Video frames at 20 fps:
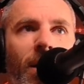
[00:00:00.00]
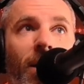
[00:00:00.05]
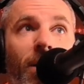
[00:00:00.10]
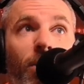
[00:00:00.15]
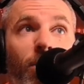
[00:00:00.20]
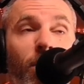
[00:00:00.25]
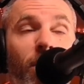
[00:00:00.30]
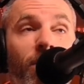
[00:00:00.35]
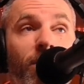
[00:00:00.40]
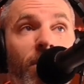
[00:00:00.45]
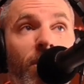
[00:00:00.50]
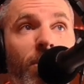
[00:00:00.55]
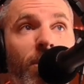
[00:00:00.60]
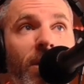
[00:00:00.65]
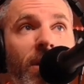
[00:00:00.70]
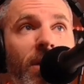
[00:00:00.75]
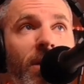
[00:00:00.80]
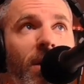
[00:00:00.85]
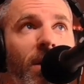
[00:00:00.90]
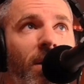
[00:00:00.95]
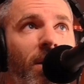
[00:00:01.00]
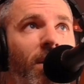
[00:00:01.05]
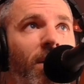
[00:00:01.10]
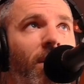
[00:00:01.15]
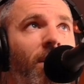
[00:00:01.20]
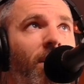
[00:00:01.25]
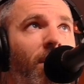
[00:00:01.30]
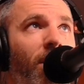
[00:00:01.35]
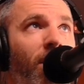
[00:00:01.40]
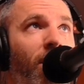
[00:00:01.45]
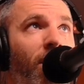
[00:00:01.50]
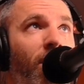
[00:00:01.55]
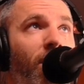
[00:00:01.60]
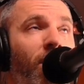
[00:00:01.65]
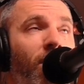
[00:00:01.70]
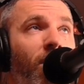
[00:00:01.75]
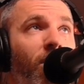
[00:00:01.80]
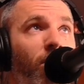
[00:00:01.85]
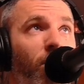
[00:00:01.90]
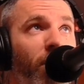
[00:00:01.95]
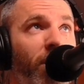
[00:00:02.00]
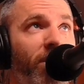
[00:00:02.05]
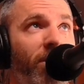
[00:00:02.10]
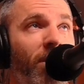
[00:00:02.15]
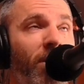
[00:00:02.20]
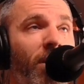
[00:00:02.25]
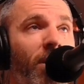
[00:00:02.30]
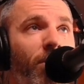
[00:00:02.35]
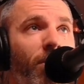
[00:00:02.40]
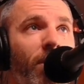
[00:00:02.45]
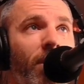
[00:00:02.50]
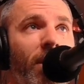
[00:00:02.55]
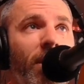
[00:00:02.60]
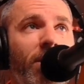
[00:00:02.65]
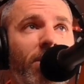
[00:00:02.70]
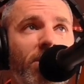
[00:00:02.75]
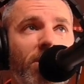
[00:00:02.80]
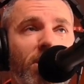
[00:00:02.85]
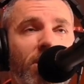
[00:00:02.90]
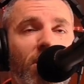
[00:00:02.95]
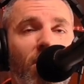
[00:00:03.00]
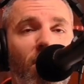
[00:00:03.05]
reviewing the recently released